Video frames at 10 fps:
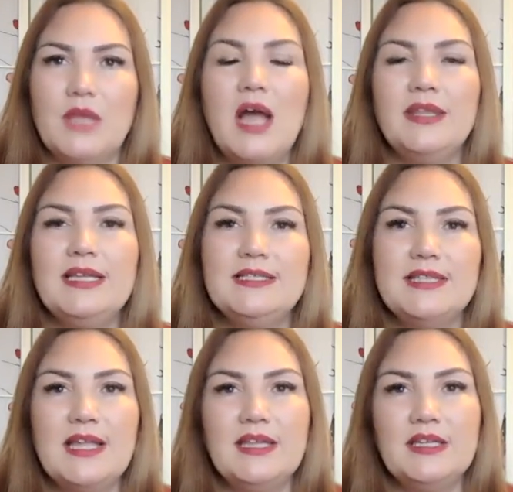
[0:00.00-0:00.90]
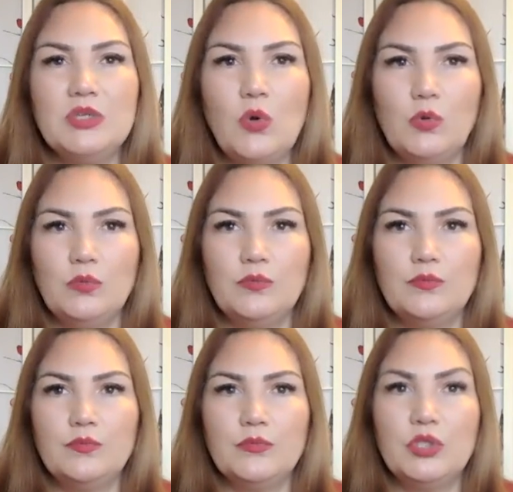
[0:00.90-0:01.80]
Are they standing tall?
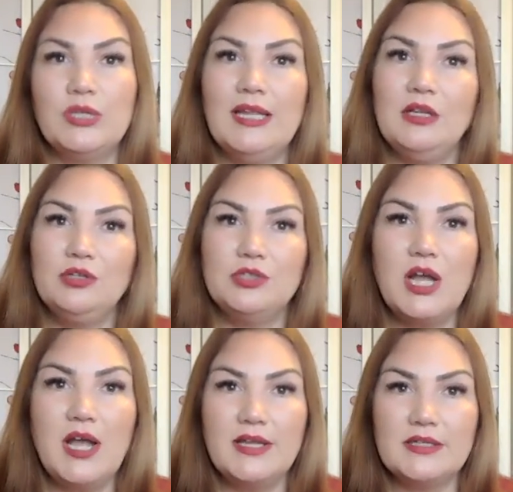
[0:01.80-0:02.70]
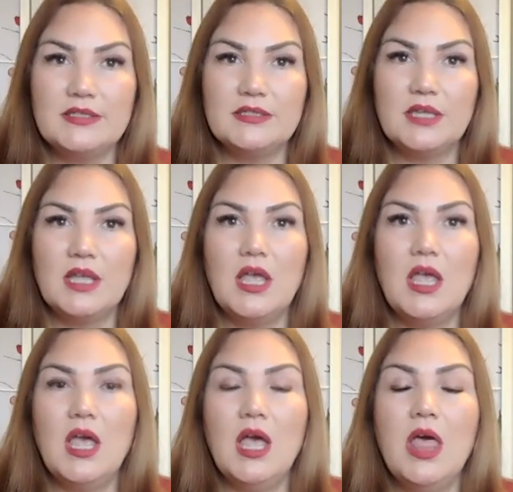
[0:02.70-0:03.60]
Do they look tired?
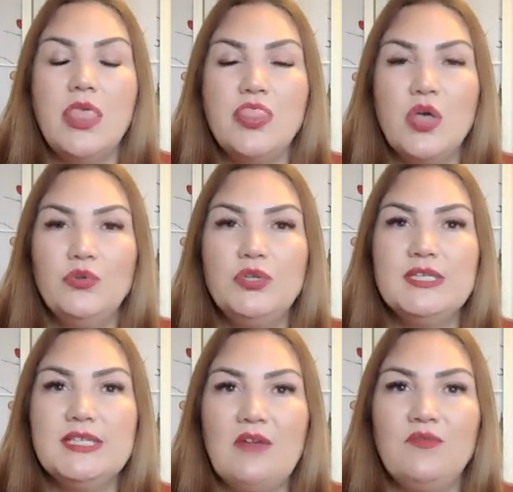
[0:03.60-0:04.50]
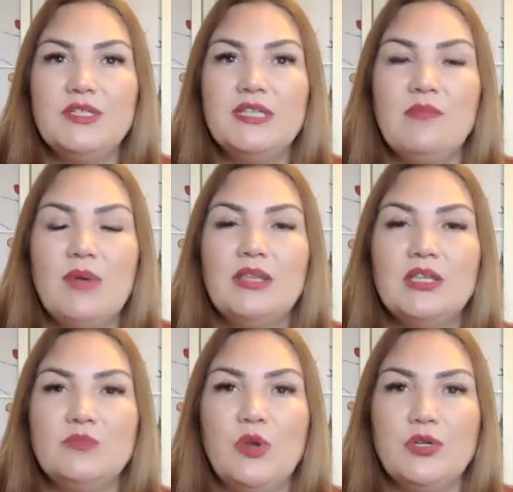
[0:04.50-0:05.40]
Notice everything about
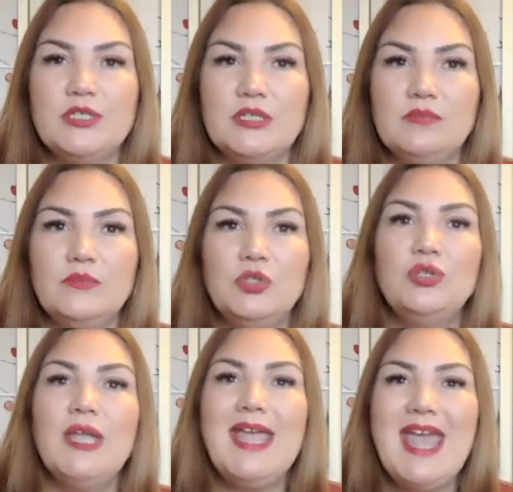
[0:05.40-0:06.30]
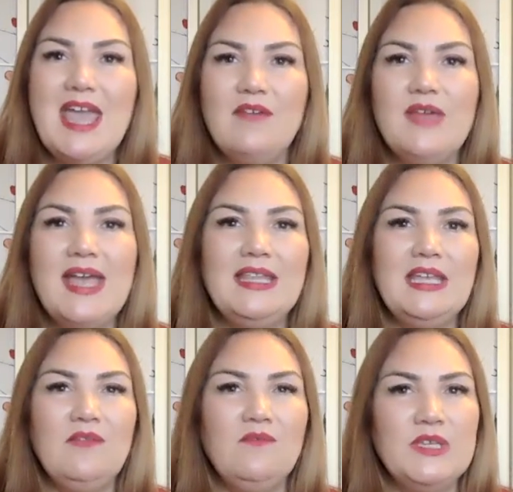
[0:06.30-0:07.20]
this person. Do they have
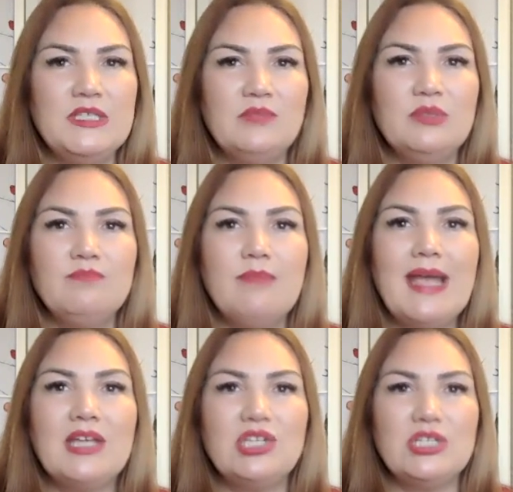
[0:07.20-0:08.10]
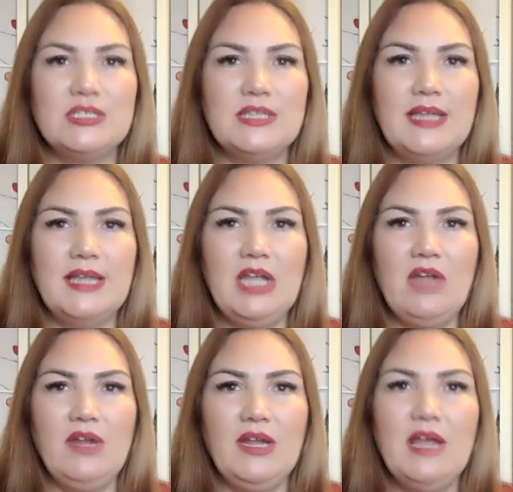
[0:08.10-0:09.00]
any invisible baggages that they're
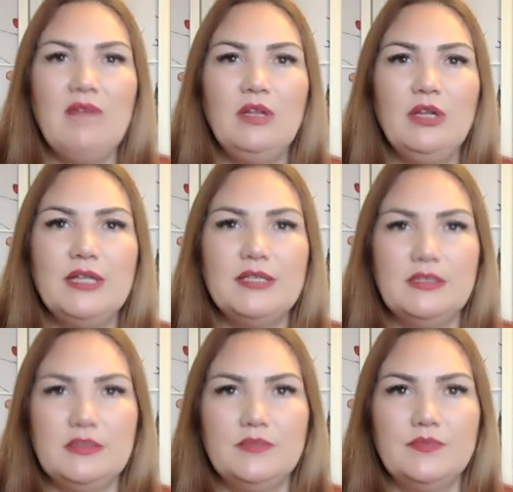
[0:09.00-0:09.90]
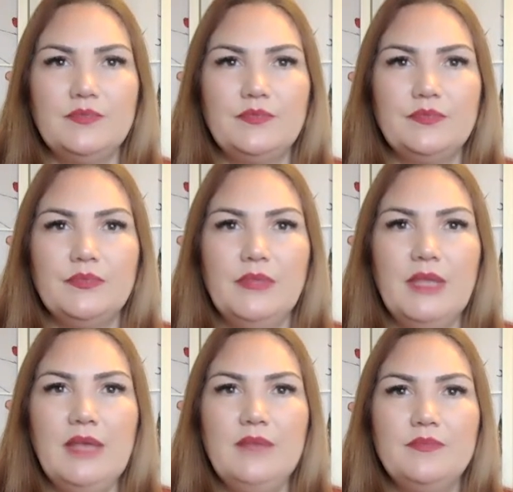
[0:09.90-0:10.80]
carrying? Have a look at it.
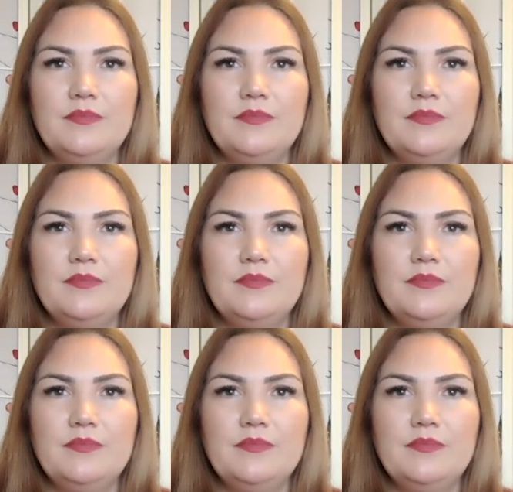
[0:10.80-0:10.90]
Yeah.